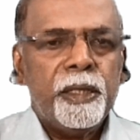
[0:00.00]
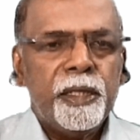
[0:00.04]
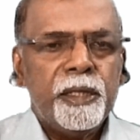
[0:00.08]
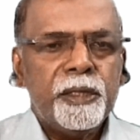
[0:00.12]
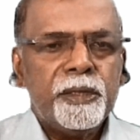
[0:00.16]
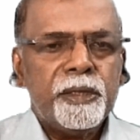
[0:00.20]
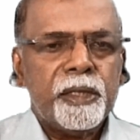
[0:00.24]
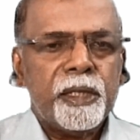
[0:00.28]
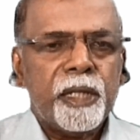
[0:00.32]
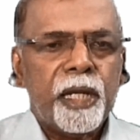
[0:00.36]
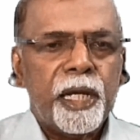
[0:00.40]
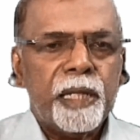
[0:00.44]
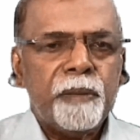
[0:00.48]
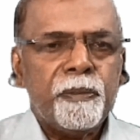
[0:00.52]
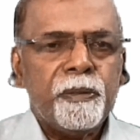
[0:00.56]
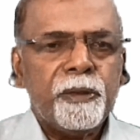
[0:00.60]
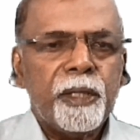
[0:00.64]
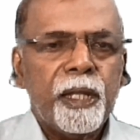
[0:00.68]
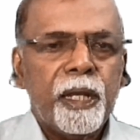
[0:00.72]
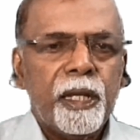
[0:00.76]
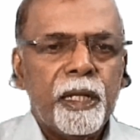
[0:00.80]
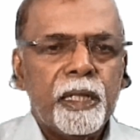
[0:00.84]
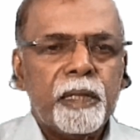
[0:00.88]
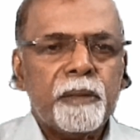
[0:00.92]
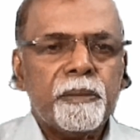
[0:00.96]
Then it's the
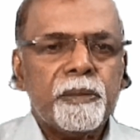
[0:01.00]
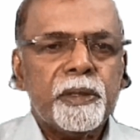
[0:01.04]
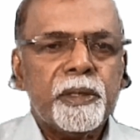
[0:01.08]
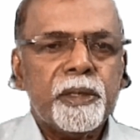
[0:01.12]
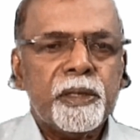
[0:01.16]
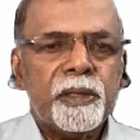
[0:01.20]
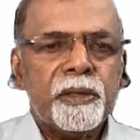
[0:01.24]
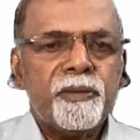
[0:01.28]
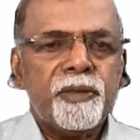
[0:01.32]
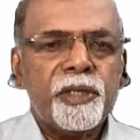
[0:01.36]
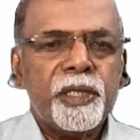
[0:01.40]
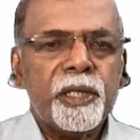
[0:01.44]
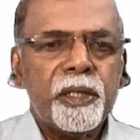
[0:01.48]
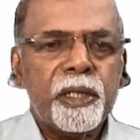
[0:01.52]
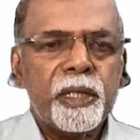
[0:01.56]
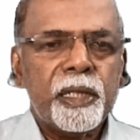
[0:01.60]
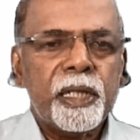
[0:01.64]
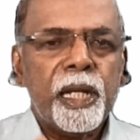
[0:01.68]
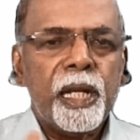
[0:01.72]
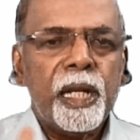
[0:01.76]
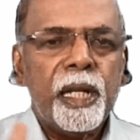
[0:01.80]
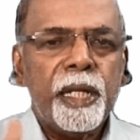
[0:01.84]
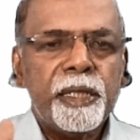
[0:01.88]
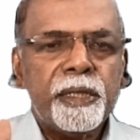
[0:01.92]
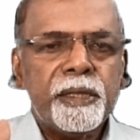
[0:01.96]
hypothalamus, which
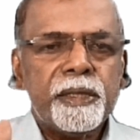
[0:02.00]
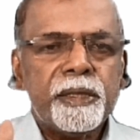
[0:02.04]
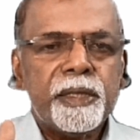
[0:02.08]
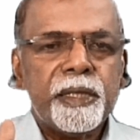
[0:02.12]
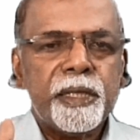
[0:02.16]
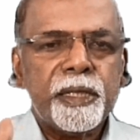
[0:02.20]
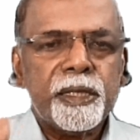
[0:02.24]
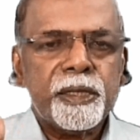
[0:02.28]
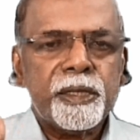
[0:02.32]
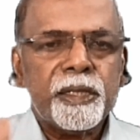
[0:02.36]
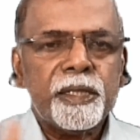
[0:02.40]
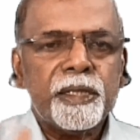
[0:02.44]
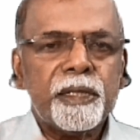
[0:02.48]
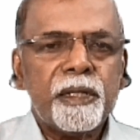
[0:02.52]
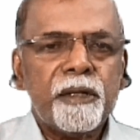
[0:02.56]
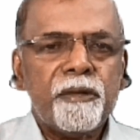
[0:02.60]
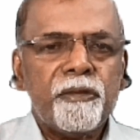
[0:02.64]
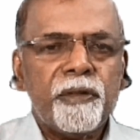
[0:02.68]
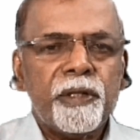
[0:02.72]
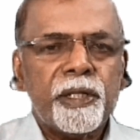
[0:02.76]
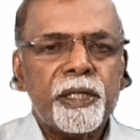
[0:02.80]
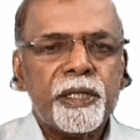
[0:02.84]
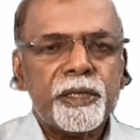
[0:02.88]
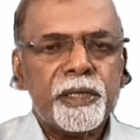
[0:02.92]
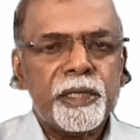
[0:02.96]
regulates the essential
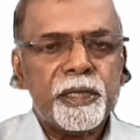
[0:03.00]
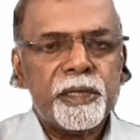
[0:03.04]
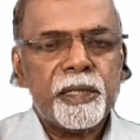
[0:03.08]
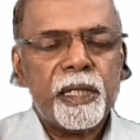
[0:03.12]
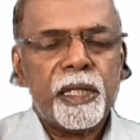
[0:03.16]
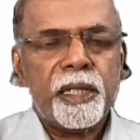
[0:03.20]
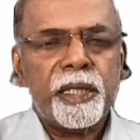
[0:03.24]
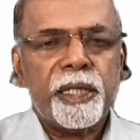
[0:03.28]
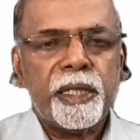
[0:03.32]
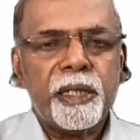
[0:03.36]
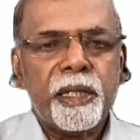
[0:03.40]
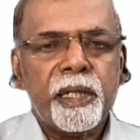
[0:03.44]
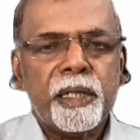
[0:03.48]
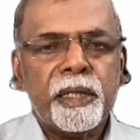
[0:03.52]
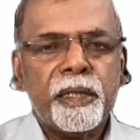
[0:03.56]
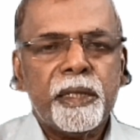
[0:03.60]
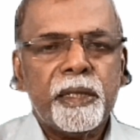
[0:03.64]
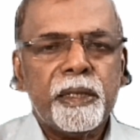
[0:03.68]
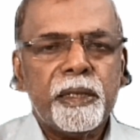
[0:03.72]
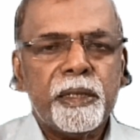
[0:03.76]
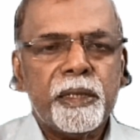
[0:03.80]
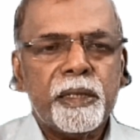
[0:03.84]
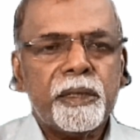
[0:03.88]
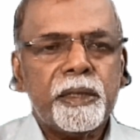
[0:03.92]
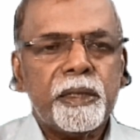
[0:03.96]
functions like
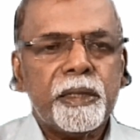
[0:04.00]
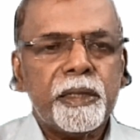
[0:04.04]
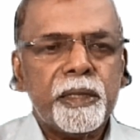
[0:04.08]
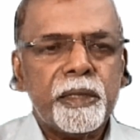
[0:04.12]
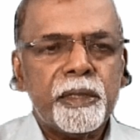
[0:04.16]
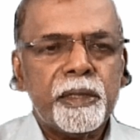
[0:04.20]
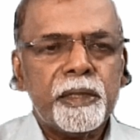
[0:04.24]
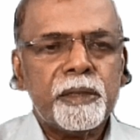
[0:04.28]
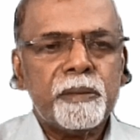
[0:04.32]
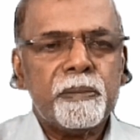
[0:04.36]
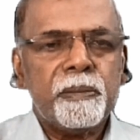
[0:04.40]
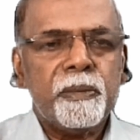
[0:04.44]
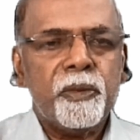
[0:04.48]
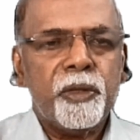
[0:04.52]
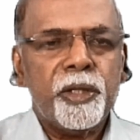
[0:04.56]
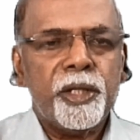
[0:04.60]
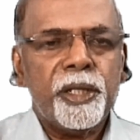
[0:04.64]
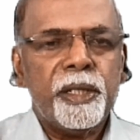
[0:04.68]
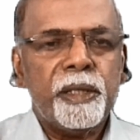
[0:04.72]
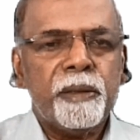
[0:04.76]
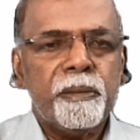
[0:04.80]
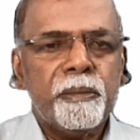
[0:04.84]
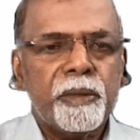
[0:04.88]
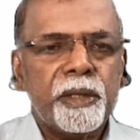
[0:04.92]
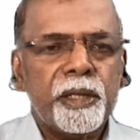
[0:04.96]
hunger, thirst,
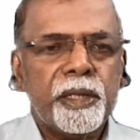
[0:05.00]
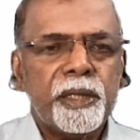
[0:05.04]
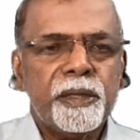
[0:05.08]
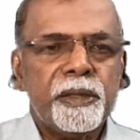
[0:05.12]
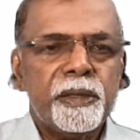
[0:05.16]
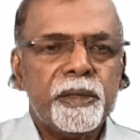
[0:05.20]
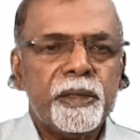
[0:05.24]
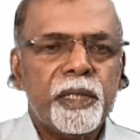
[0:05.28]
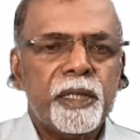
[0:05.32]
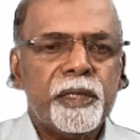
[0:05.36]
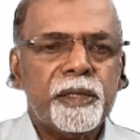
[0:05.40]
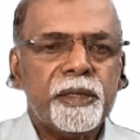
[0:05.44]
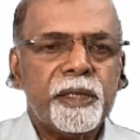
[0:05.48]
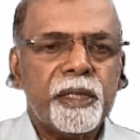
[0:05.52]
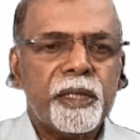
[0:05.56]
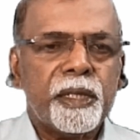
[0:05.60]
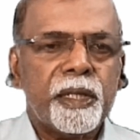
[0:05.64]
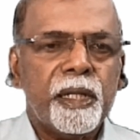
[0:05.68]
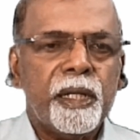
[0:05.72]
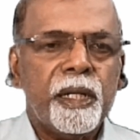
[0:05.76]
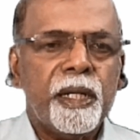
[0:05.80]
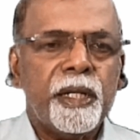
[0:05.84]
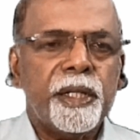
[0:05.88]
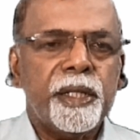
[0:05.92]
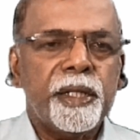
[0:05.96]
body temperature, and
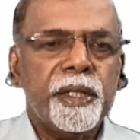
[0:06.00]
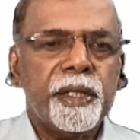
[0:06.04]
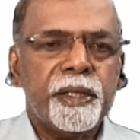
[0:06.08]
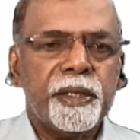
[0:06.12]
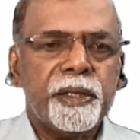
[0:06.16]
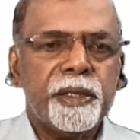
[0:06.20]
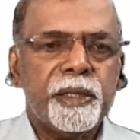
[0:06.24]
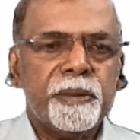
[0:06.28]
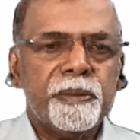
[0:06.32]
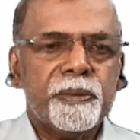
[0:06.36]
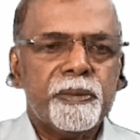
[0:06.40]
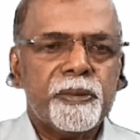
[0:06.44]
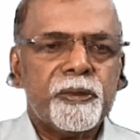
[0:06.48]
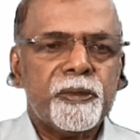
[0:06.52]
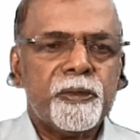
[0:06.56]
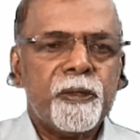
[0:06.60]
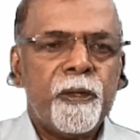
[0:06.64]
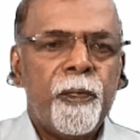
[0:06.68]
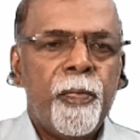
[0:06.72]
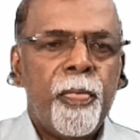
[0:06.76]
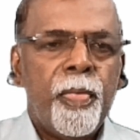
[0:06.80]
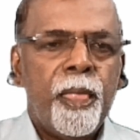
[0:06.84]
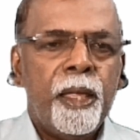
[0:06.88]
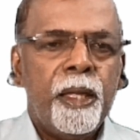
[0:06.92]
circadian rhythms.